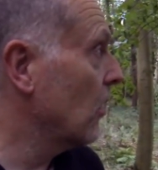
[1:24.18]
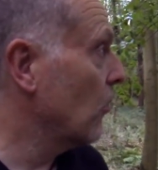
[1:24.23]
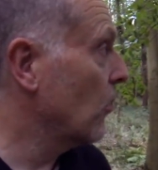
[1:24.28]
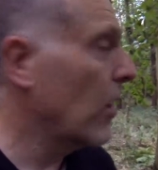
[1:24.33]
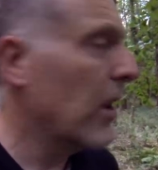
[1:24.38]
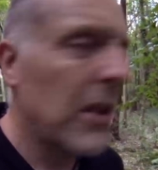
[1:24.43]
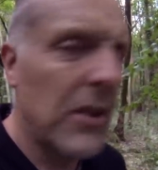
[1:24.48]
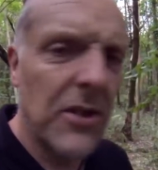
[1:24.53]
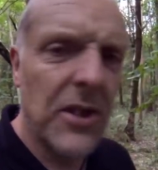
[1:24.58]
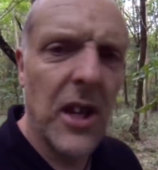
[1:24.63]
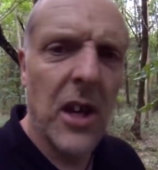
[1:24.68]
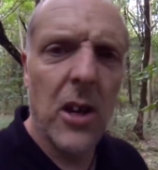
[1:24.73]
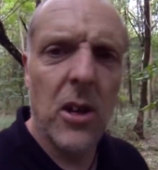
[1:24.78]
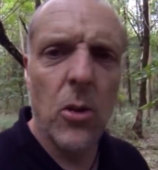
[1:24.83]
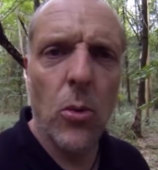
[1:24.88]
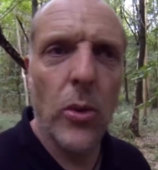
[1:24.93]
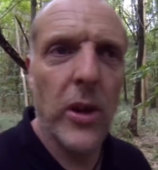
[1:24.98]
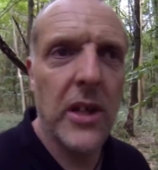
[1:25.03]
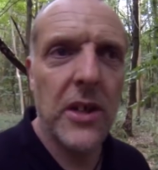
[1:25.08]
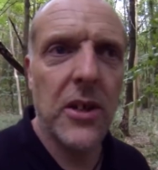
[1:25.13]
Why is it that
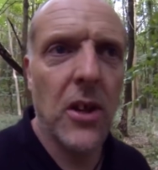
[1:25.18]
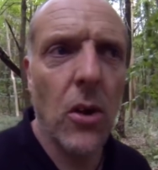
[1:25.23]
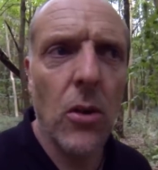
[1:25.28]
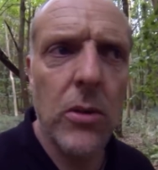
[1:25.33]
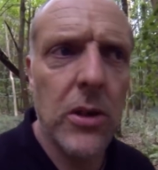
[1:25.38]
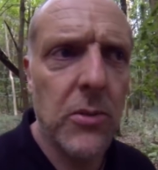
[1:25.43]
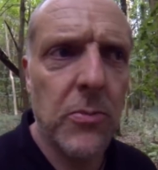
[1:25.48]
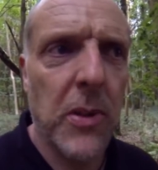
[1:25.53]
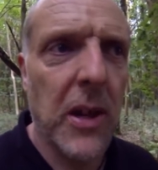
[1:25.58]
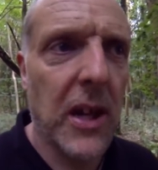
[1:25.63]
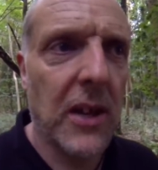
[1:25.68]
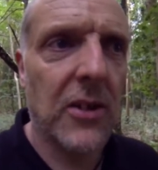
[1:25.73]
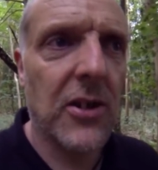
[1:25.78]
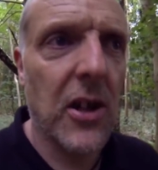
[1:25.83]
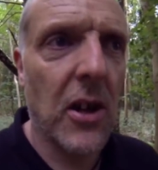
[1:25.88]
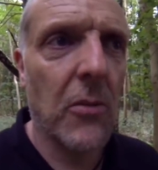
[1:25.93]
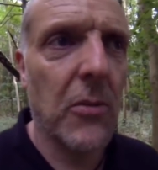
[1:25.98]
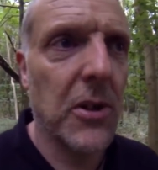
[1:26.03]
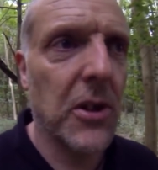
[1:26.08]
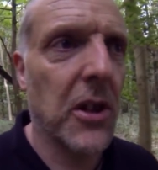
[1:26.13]
the wind always picks
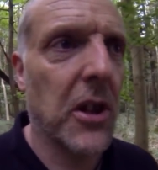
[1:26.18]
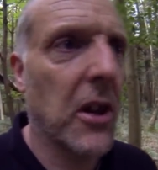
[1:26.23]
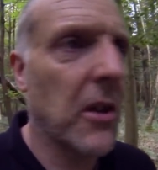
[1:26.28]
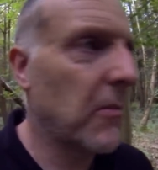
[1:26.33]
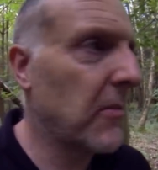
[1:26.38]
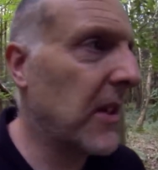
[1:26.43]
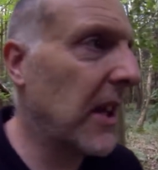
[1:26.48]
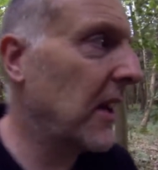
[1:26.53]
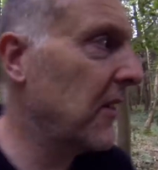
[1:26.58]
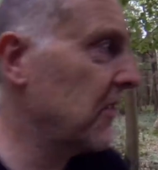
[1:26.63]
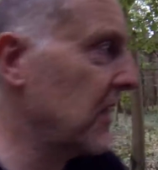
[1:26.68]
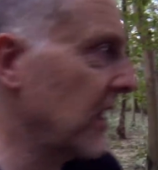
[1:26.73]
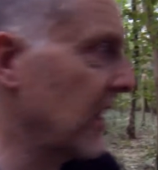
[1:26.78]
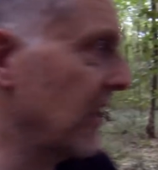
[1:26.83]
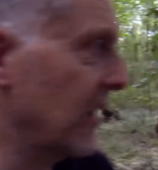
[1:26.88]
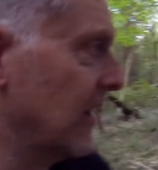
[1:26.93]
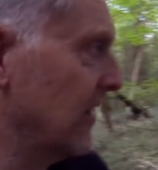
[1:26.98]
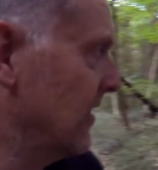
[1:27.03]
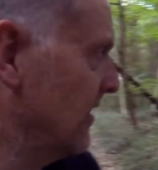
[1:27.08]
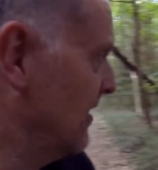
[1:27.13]
up when I come down
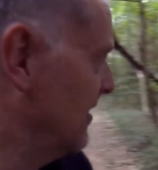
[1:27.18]
here?